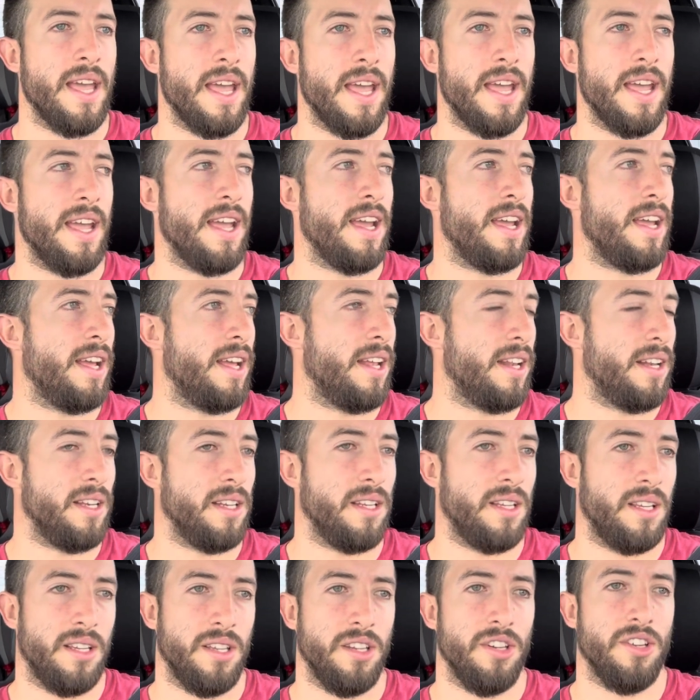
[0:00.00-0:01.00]

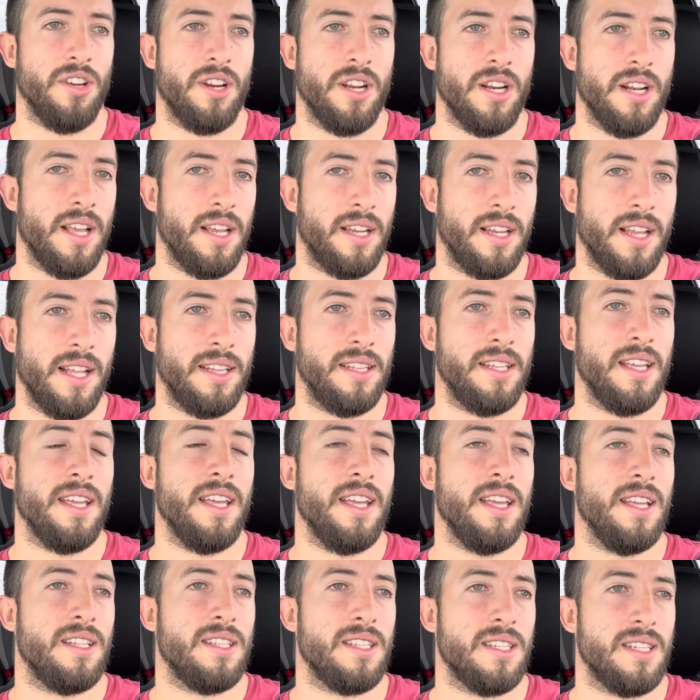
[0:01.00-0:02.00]
And you're gonna get the
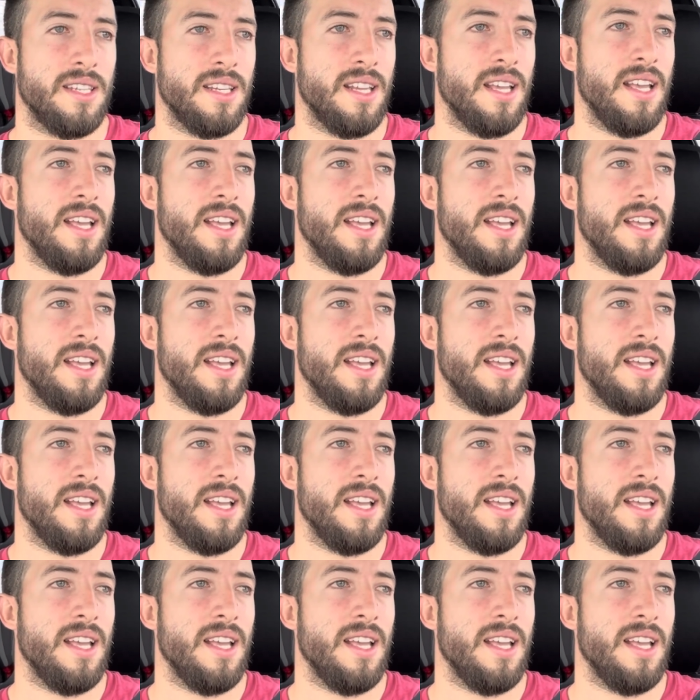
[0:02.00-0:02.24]
hits.